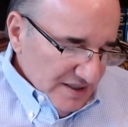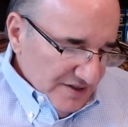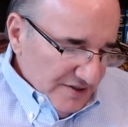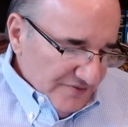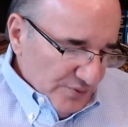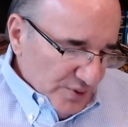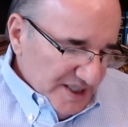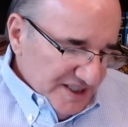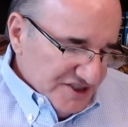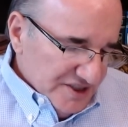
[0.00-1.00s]
Therefore
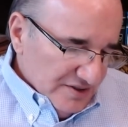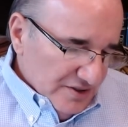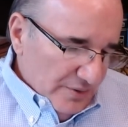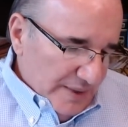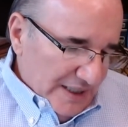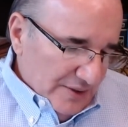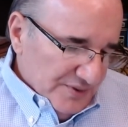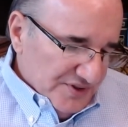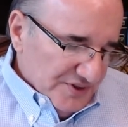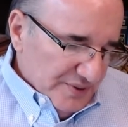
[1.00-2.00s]
he shall go out
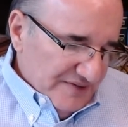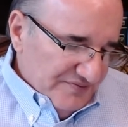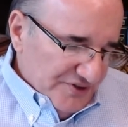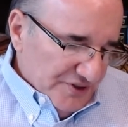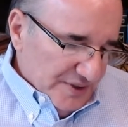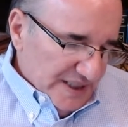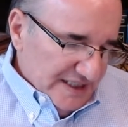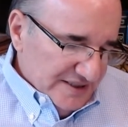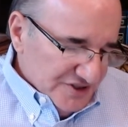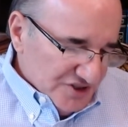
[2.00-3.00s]
with a great fury
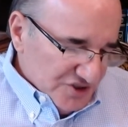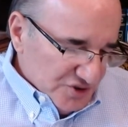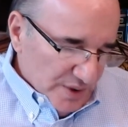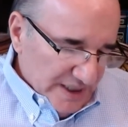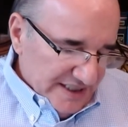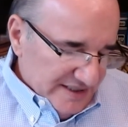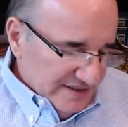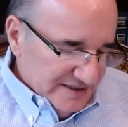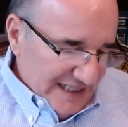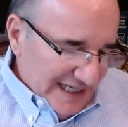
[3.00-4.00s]
and destroy and
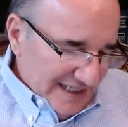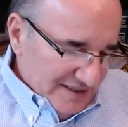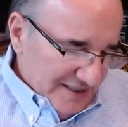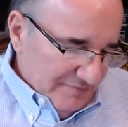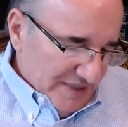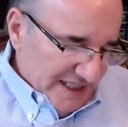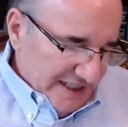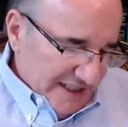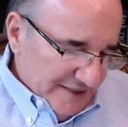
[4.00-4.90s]
annihilate many.